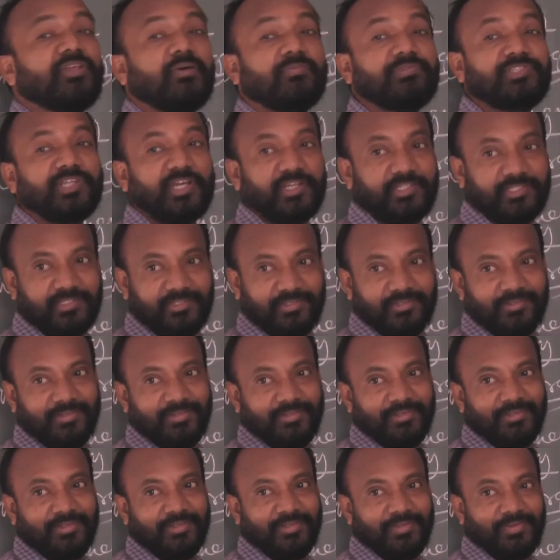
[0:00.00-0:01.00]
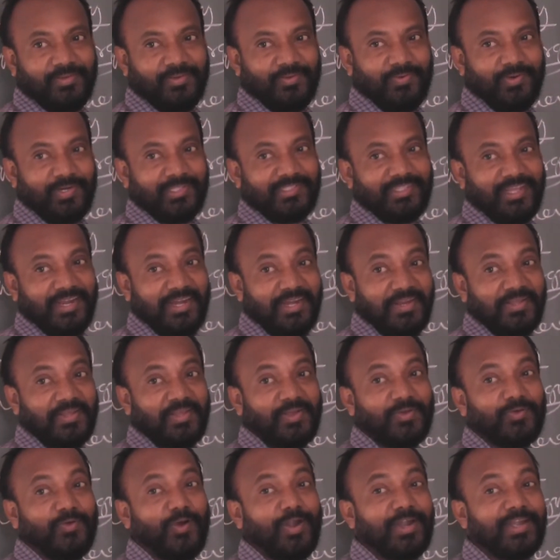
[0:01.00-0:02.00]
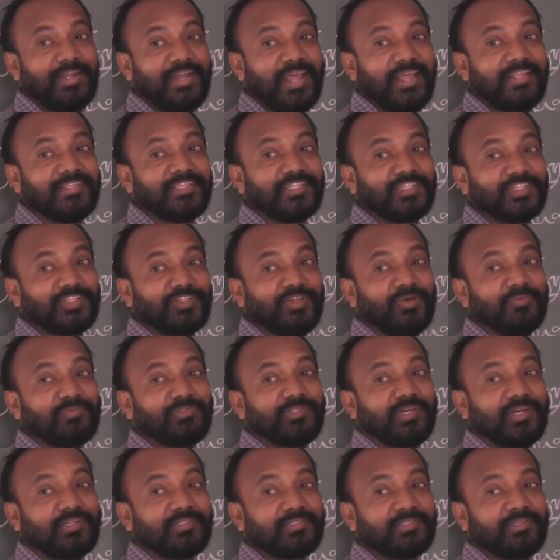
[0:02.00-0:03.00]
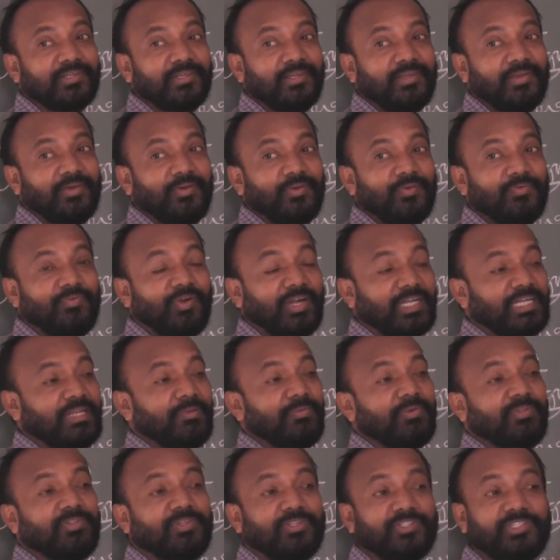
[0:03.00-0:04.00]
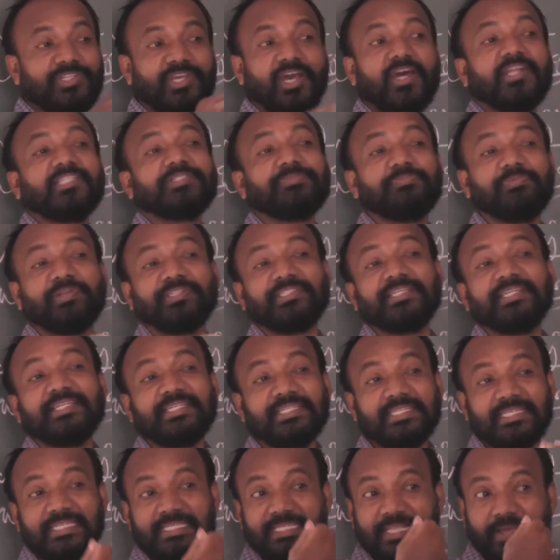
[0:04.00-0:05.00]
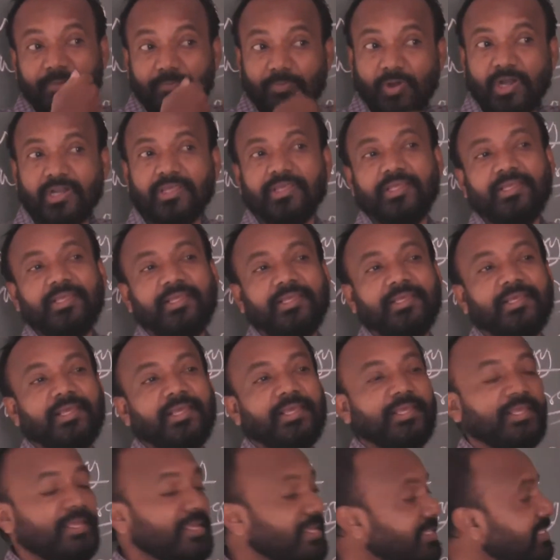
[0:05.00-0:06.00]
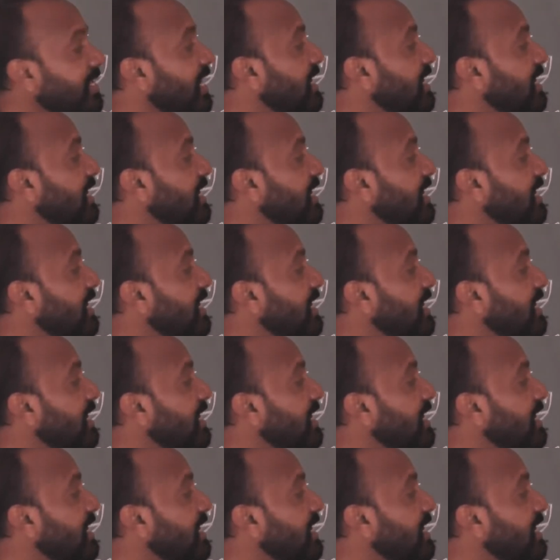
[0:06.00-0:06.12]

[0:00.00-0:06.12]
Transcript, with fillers: of charge. What is that? Quantization of charge. Whatever the charge present in a body is